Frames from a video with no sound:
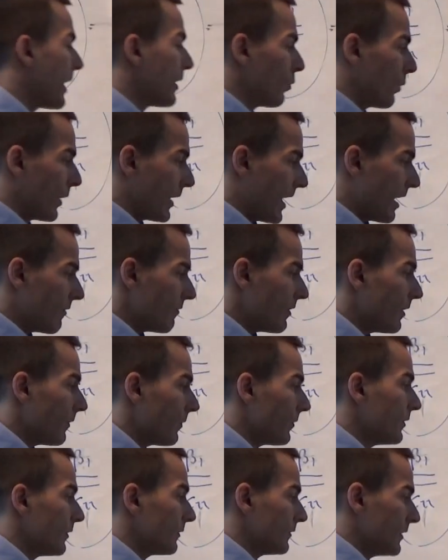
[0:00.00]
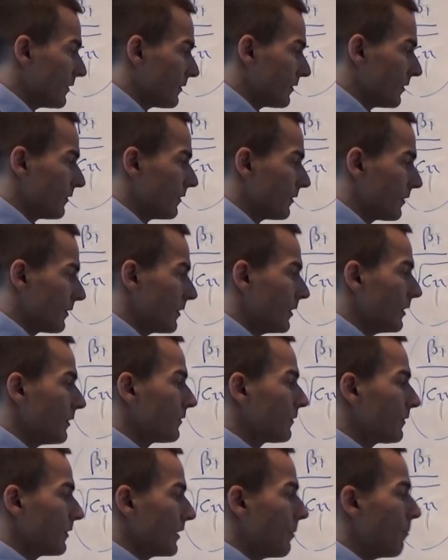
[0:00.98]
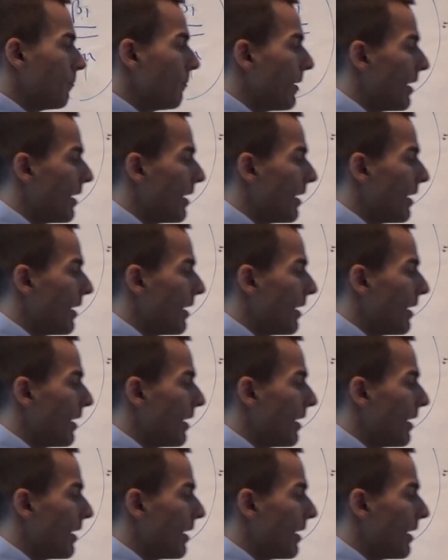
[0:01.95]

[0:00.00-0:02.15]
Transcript: And whenever this t-statistic is